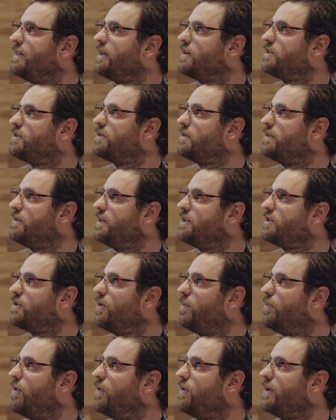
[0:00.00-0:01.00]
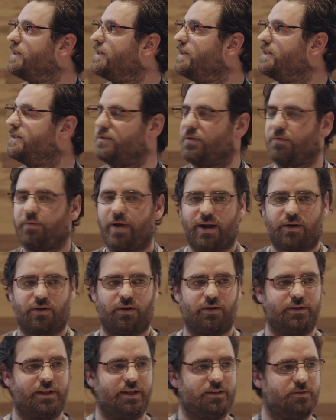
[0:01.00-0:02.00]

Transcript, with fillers: And this, this component is a record.